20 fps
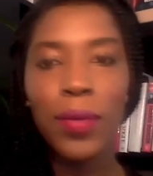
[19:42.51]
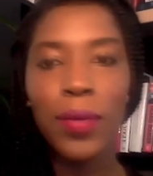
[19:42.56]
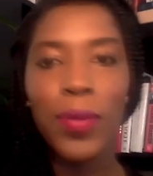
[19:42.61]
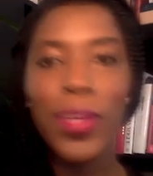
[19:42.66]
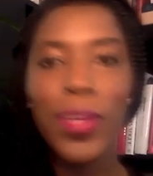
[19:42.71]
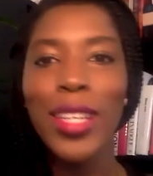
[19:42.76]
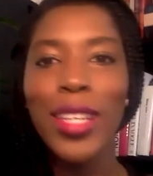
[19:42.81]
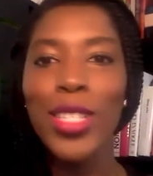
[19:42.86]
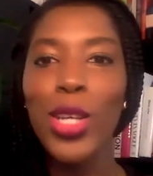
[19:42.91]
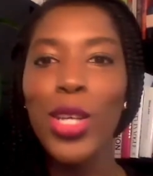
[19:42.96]

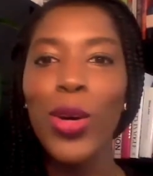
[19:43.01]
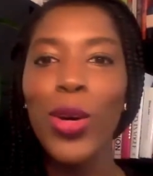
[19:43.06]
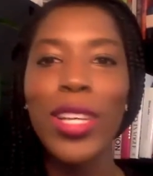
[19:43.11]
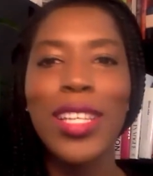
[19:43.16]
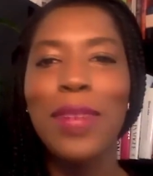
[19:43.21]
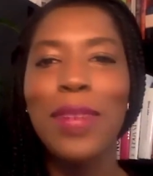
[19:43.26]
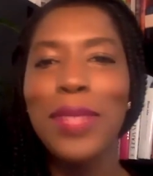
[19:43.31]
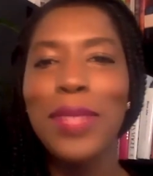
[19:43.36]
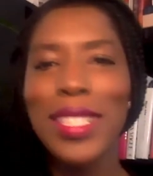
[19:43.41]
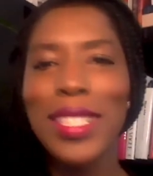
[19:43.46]
So,
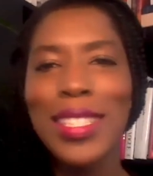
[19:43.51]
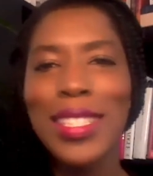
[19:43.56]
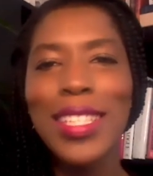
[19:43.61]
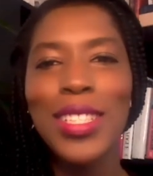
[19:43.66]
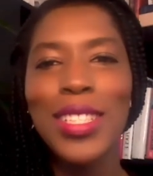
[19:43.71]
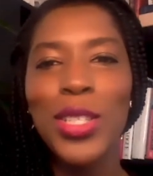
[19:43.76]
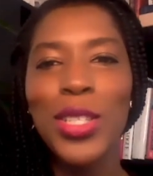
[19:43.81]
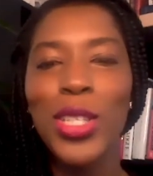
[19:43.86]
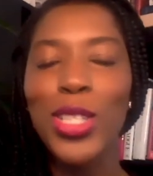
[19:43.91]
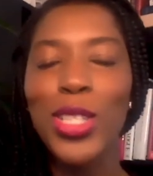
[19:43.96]
as I'm
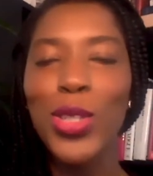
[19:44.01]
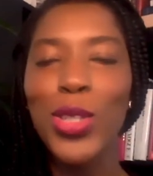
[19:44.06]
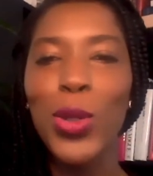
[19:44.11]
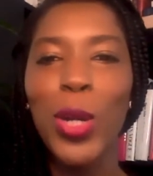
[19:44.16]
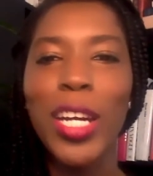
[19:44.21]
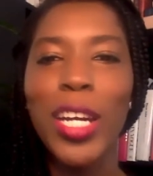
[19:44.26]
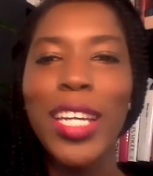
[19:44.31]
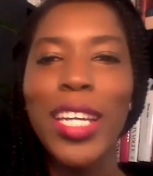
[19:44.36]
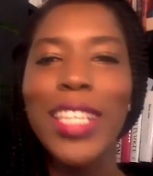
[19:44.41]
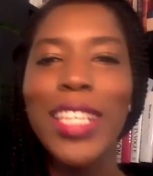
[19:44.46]
listening to your
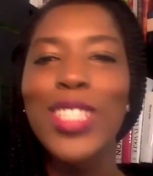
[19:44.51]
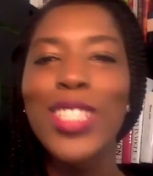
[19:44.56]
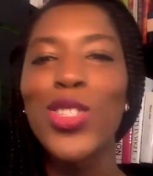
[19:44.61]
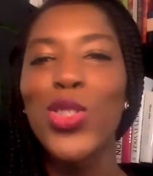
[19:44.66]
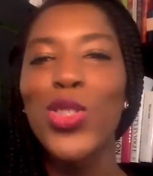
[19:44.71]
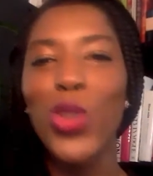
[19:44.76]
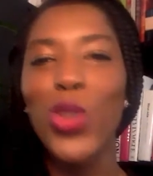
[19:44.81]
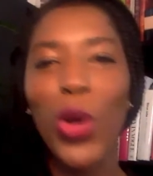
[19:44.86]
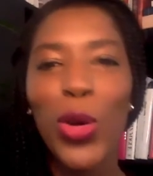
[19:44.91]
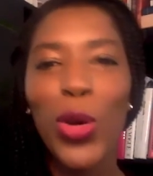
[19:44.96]
story, it's
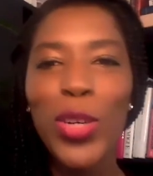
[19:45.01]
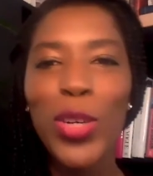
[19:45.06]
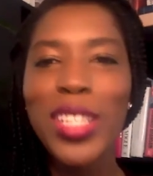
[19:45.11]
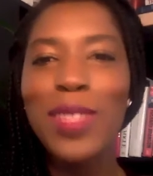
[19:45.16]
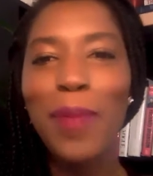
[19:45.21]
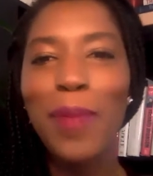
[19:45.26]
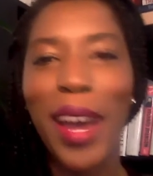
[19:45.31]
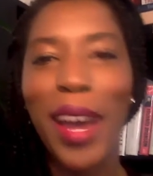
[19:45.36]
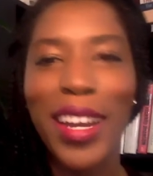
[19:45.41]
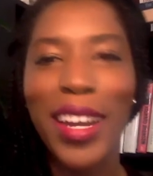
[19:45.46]
so
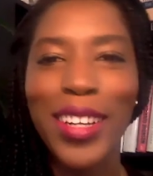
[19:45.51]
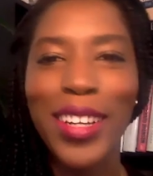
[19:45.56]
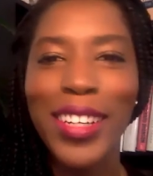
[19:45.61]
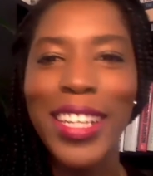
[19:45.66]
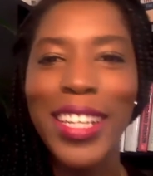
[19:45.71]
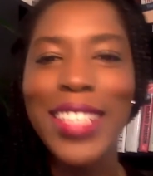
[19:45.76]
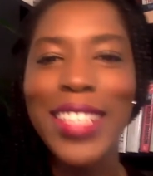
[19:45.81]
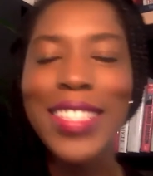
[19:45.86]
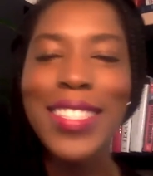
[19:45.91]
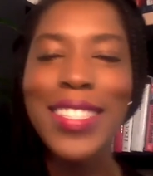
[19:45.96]

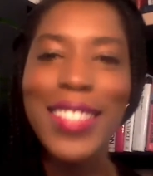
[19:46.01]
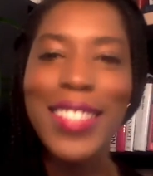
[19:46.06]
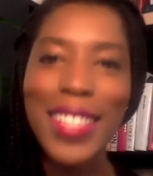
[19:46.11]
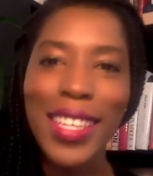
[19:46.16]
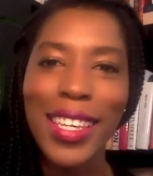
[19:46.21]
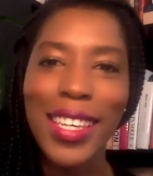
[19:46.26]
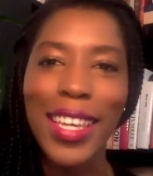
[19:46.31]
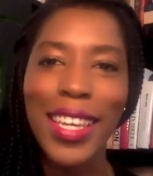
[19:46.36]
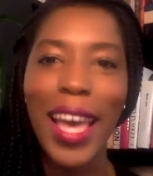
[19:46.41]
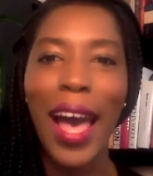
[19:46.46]
inspiring to
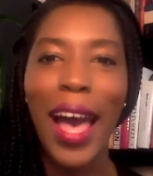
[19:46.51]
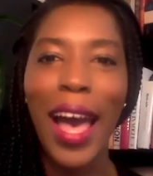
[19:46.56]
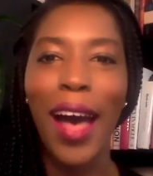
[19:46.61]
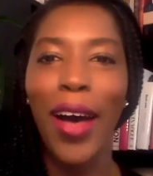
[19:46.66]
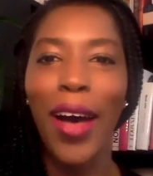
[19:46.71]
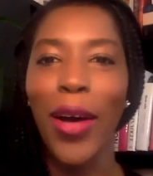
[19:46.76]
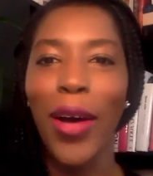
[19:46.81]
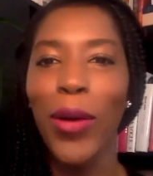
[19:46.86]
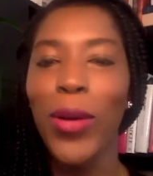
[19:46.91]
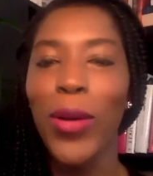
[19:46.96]
see
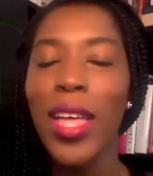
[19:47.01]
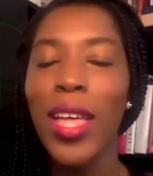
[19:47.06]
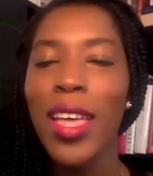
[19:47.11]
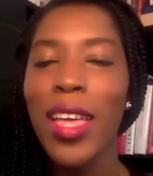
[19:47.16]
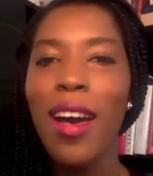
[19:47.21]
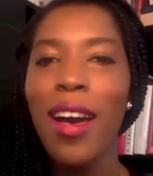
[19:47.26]
how